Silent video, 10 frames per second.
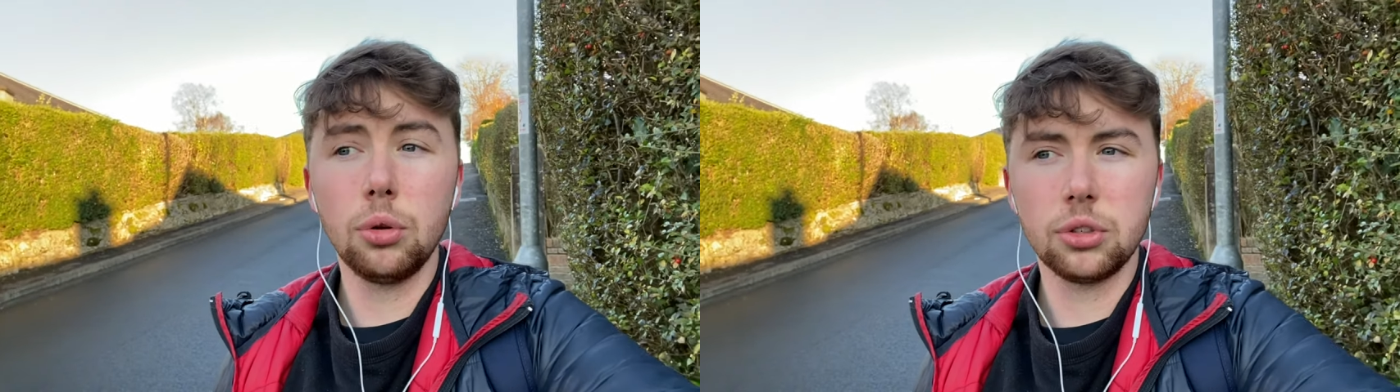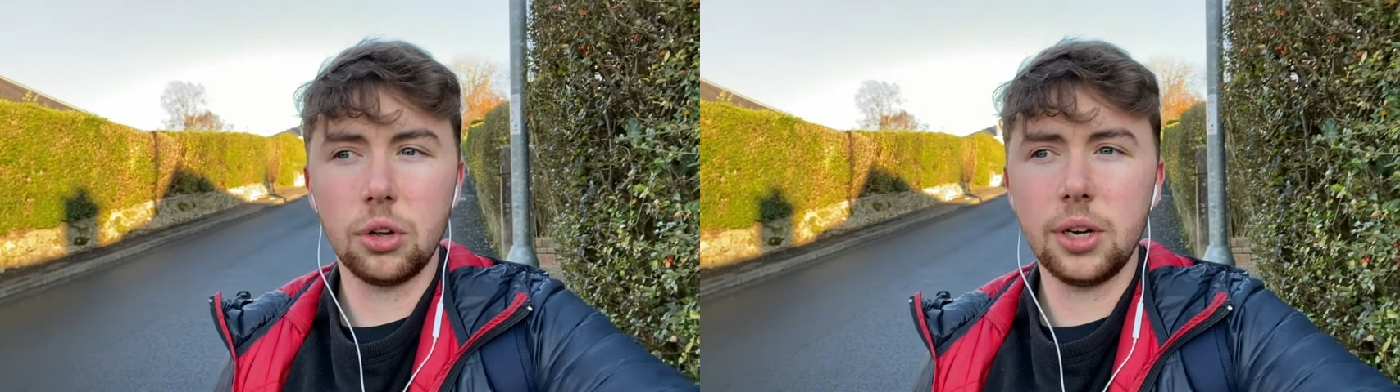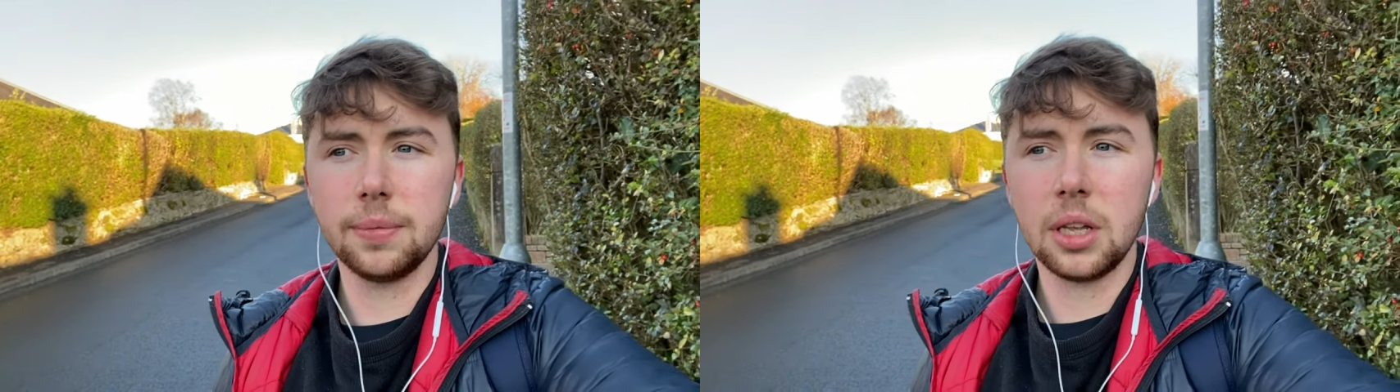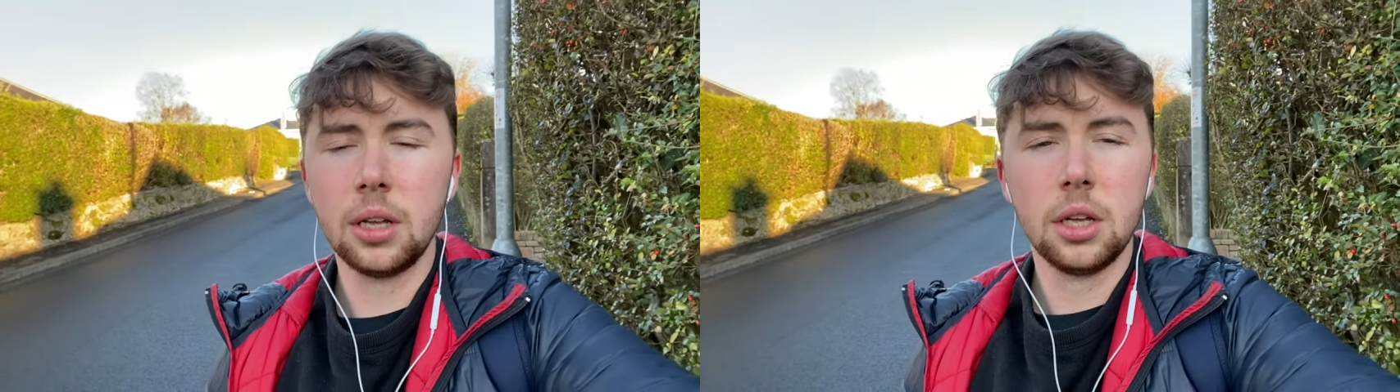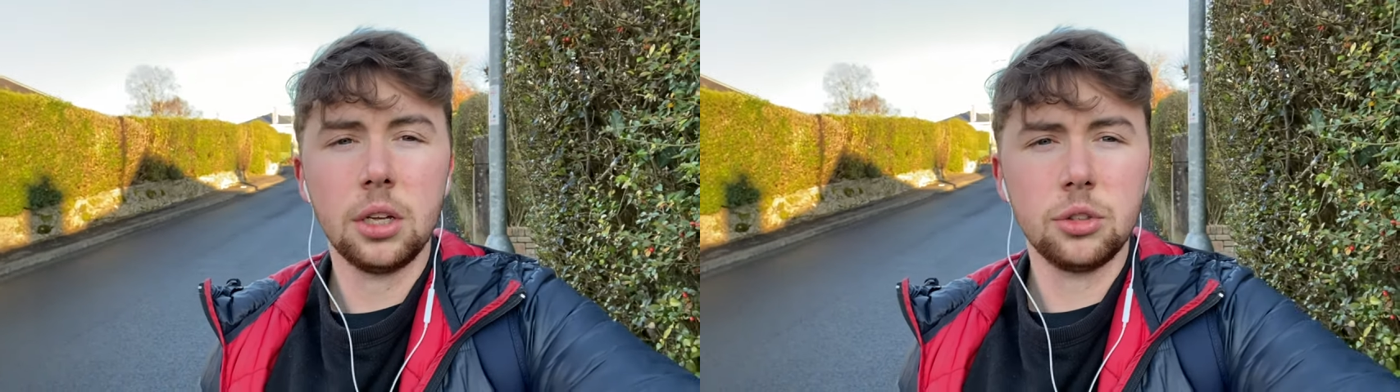So
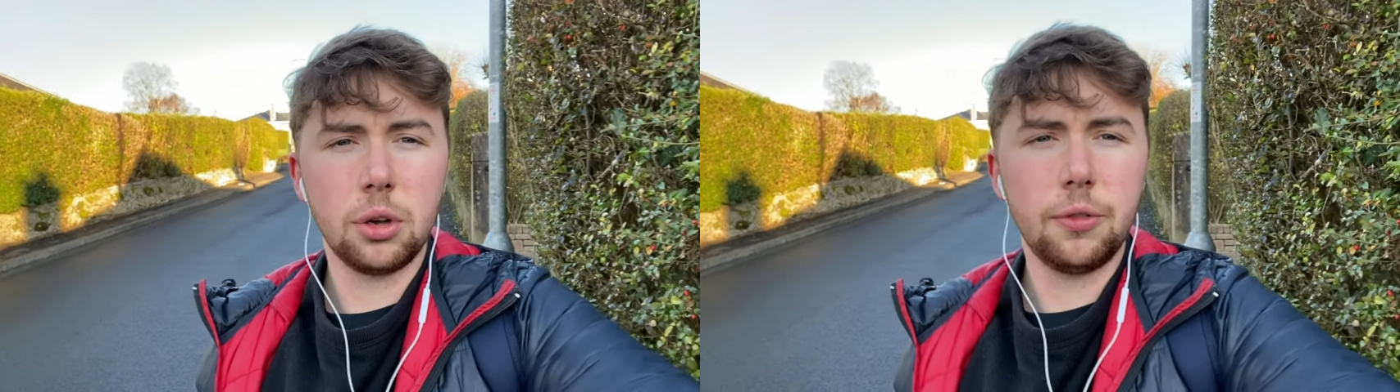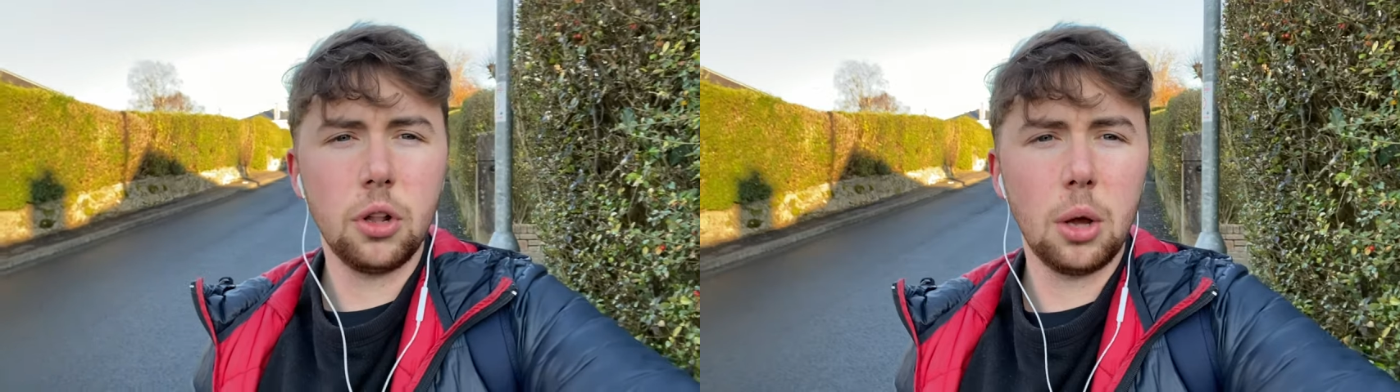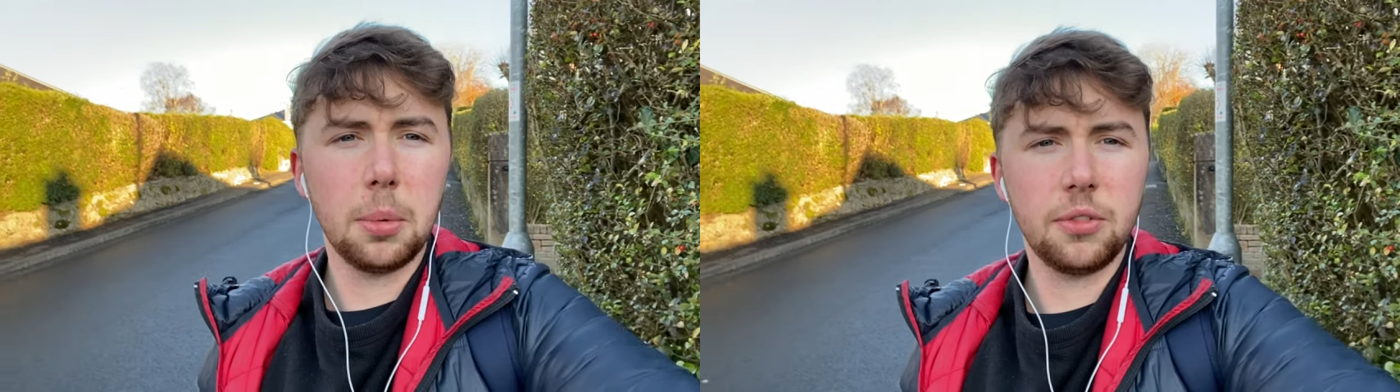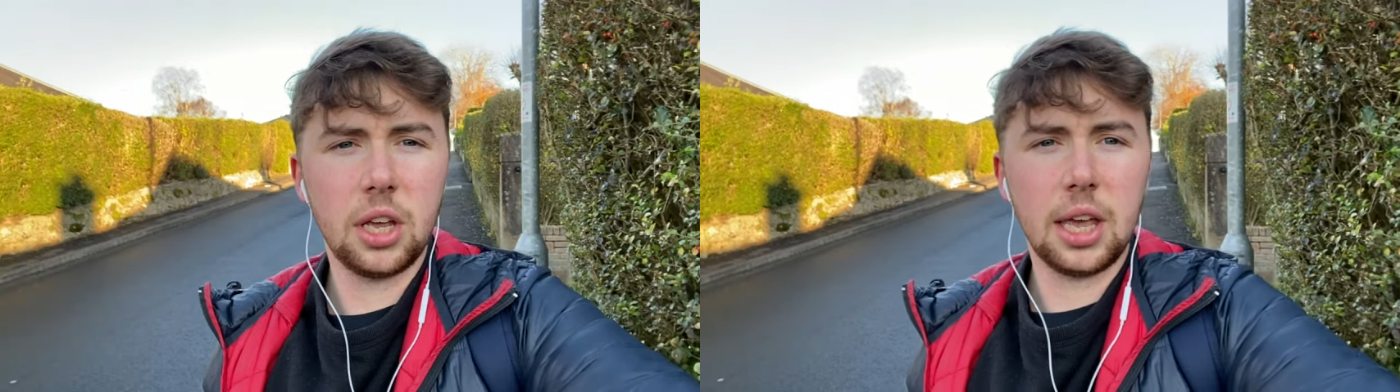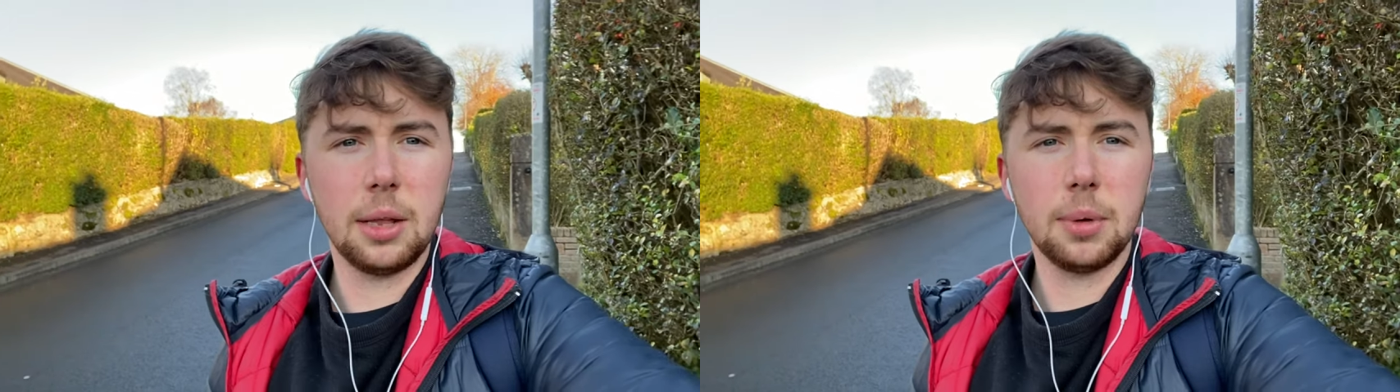I'll follow up with you
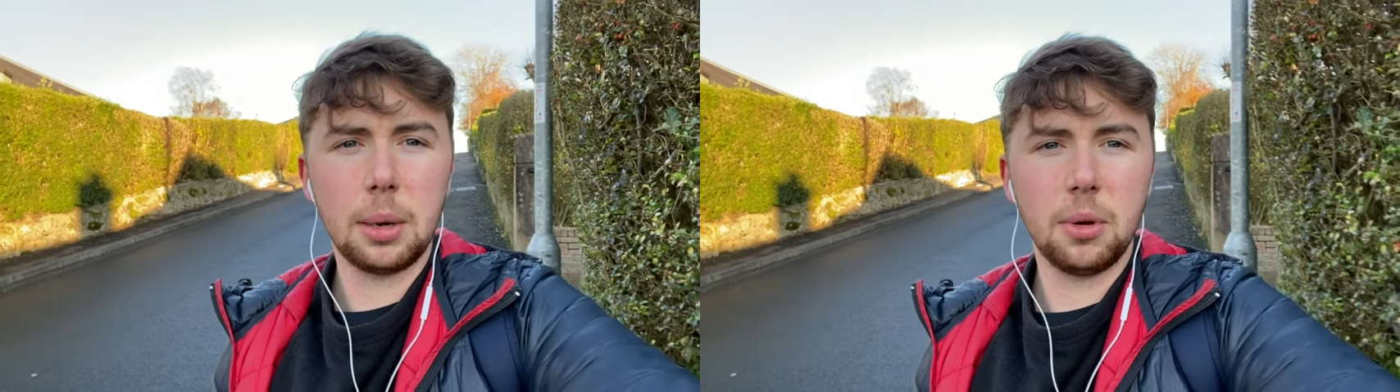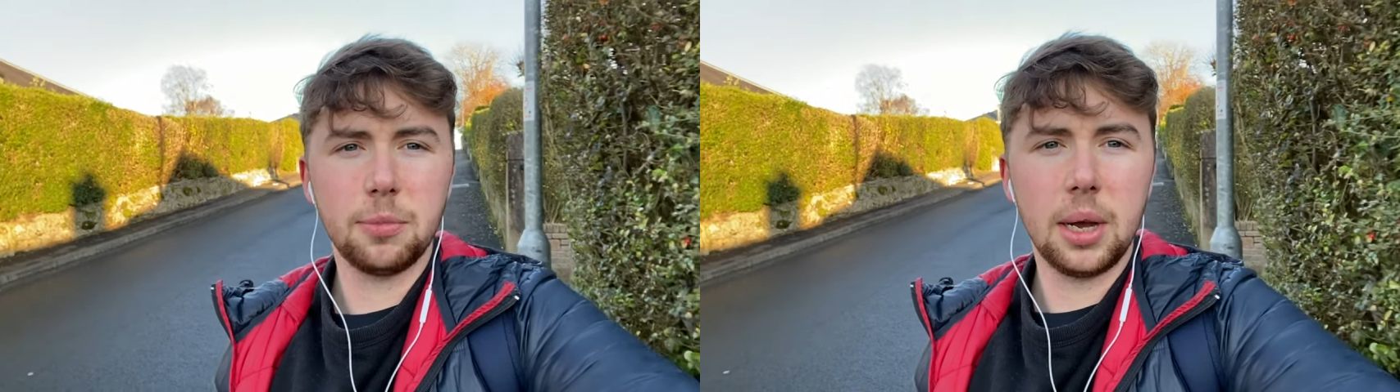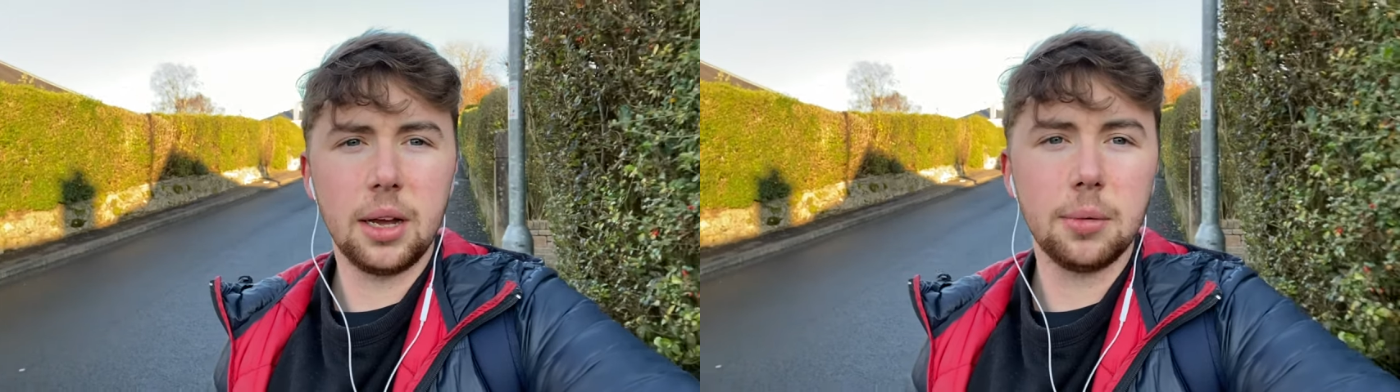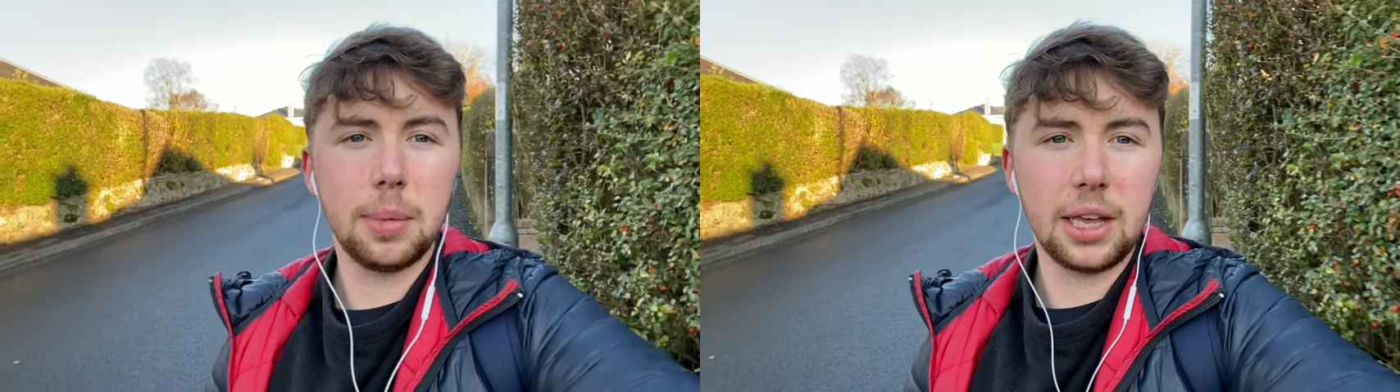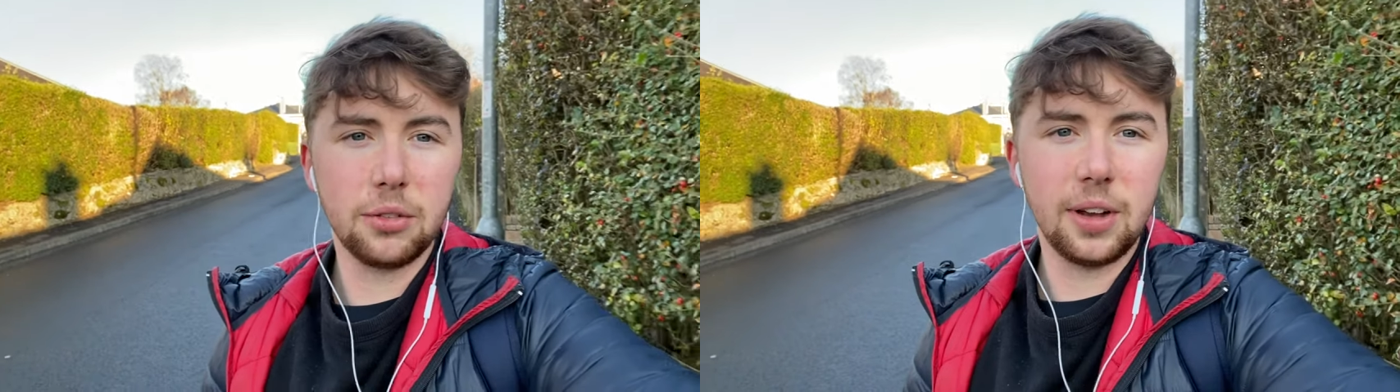again when I'm with my
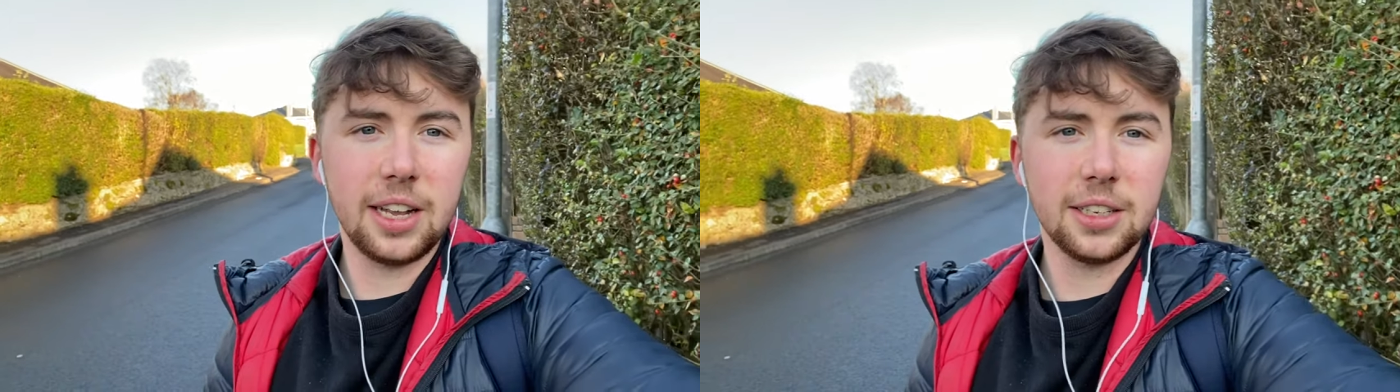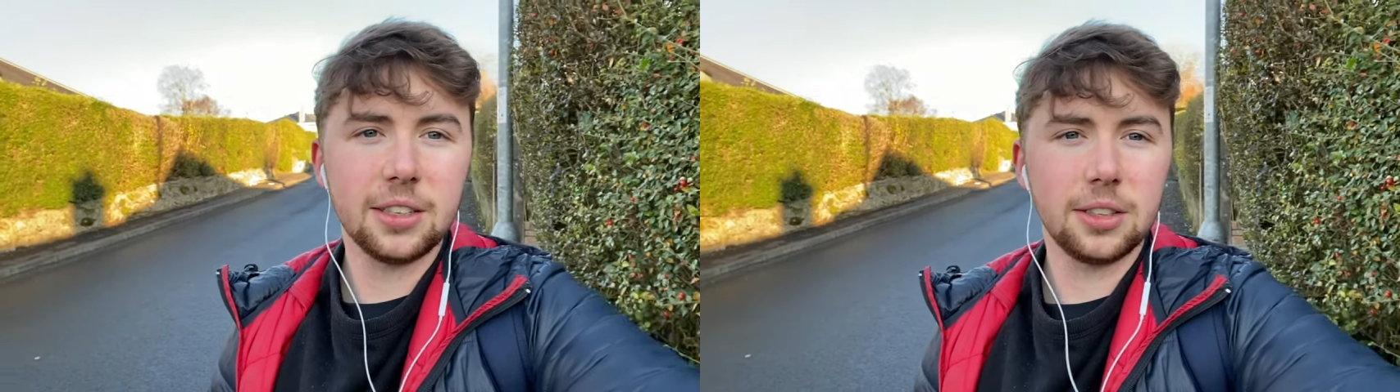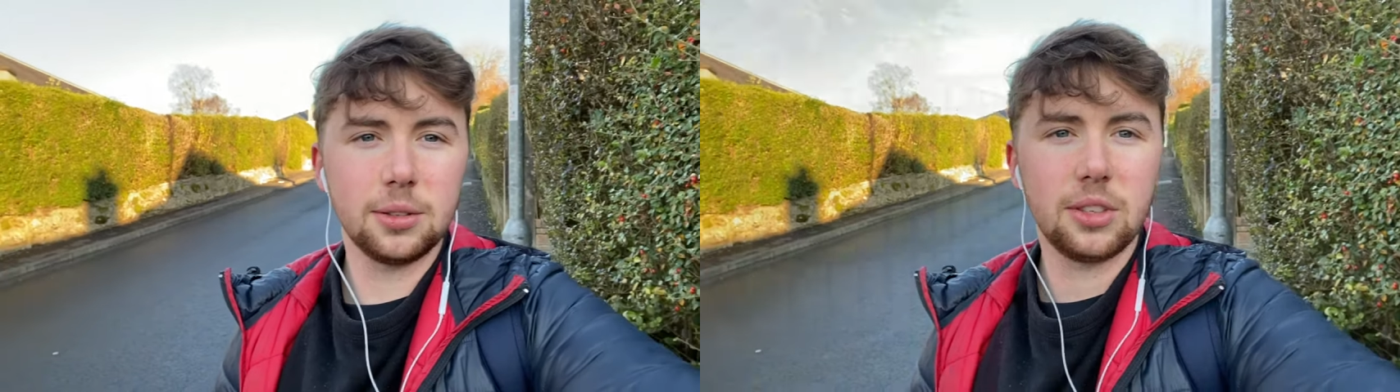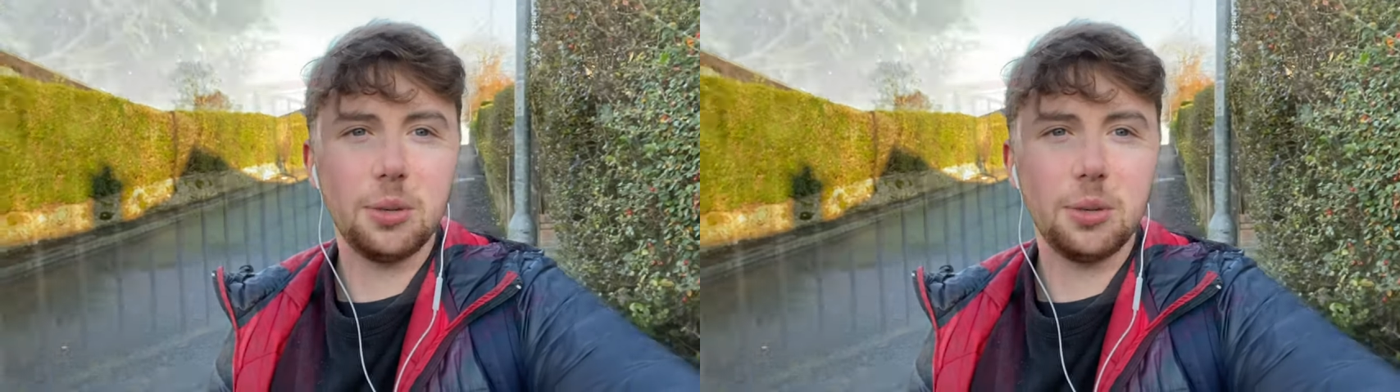biggest fan. I'll see you